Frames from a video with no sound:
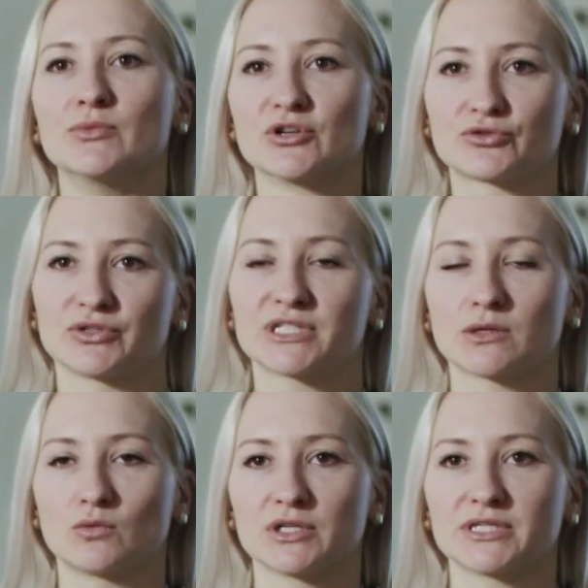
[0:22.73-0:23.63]
most
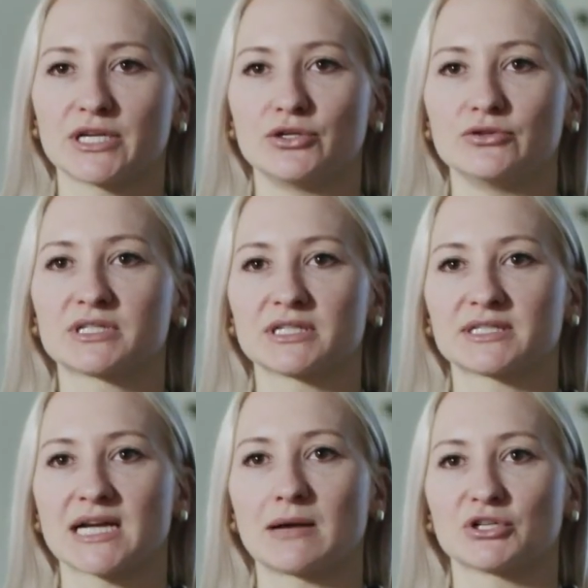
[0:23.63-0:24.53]
recent ones that you used to
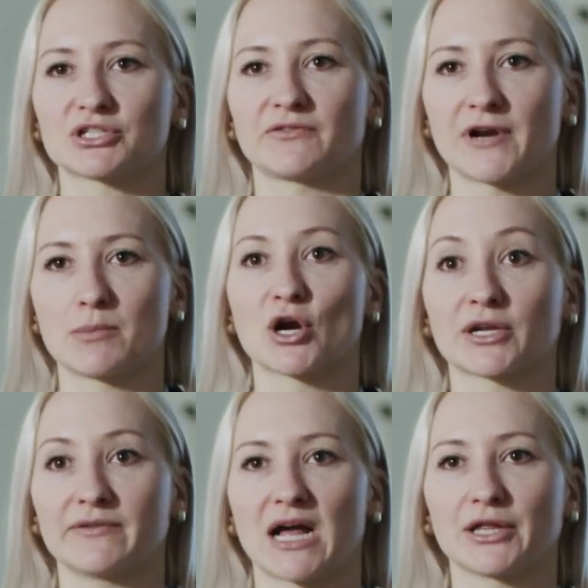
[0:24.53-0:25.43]
establish the fair
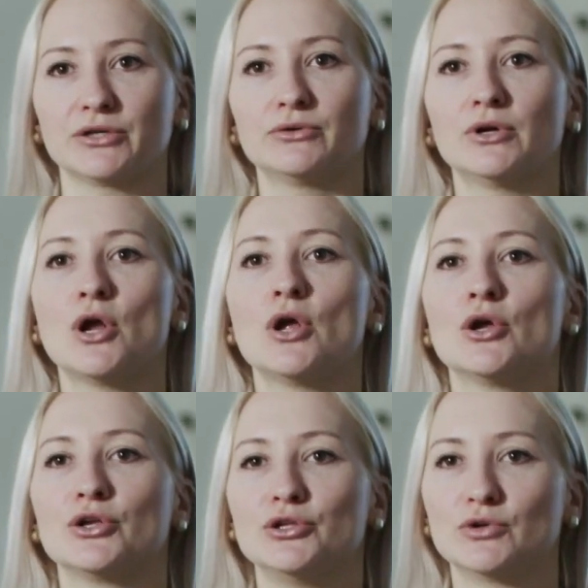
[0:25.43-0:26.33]
market value.
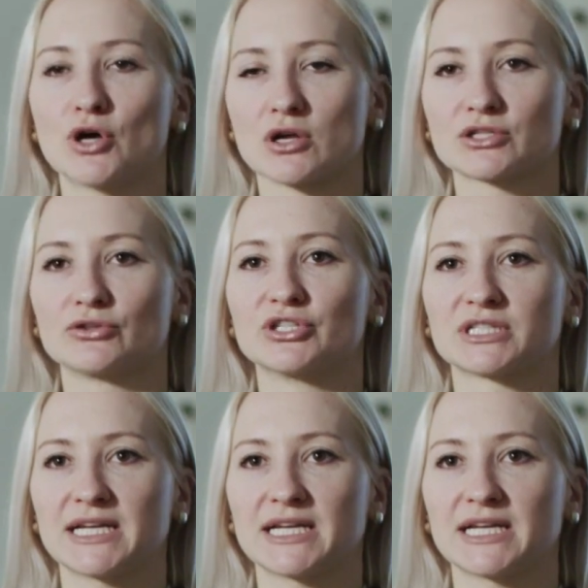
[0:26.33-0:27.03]
You would also just